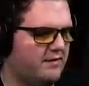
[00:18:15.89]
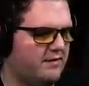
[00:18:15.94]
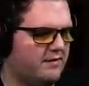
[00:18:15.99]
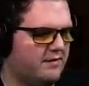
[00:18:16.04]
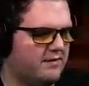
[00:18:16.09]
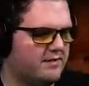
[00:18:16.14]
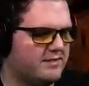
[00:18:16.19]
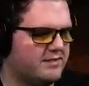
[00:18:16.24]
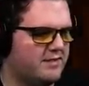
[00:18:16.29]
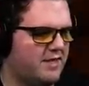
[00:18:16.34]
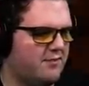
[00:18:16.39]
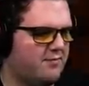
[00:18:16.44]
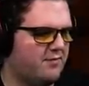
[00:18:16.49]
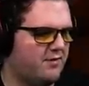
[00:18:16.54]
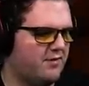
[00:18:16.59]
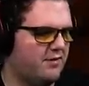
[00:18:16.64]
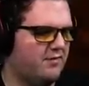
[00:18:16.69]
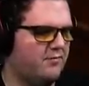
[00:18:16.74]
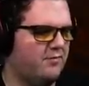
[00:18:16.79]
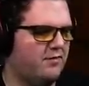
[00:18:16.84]
The
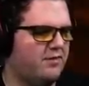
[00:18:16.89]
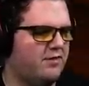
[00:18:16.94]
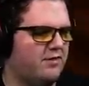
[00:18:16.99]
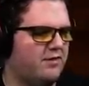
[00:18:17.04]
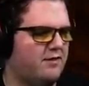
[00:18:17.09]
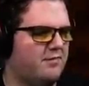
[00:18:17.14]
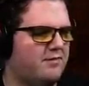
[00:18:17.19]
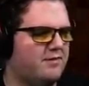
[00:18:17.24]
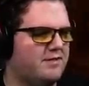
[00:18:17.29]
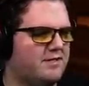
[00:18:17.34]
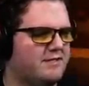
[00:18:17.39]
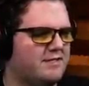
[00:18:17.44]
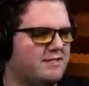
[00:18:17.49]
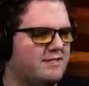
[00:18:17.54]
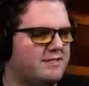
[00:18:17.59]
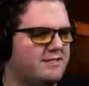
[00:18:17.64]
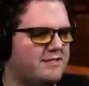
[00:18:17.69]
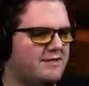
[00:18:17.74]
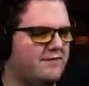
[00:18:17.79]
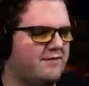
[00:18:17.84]
sniper, with the
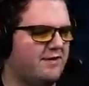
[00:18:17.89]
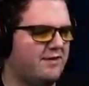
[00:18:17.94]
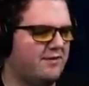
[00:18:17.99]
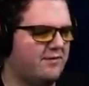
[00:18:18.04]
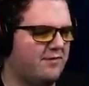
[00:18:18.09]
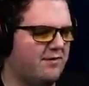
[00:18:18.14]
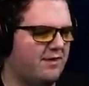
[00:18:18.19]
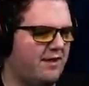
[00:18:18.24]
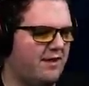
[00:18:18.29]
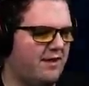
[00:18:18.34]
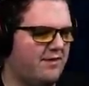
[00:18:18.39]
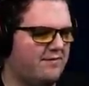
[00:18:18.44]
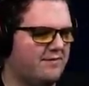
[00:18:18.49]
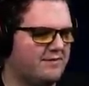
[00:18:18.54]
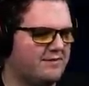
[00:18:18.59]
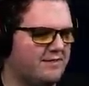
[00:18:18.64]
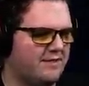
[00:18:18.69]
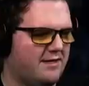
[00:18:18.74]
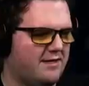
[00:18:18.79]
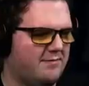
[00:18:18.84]
sensitivity the way I have it
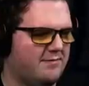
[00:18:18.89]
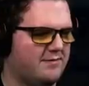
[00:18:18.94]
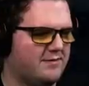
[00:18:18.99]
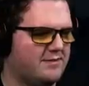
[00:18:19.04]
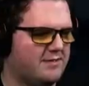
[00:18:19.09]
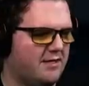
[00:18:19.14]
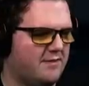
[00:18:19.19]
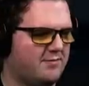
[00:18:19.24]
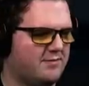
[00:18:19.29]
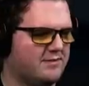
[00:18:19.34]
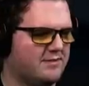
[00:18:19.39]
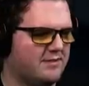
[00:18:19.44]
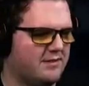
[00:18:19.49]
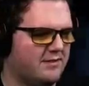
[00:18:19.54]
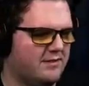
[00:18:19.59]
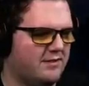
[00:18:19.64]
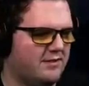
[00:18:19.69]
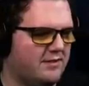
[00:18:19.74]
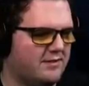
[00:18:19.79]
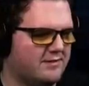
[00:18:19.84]
set up, the sniper's a
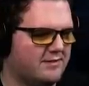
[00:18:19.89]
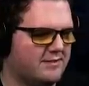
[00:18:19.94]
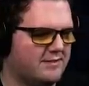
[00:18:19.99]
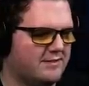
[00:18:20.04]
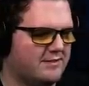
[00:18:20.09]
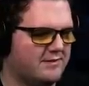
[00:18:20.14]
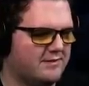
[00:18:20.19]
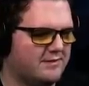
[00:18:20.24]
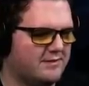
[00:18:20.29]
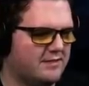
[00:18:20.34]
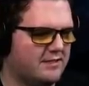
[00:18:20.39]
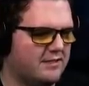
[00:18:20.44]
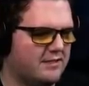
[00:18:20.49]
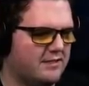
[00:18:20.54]
little hard to use.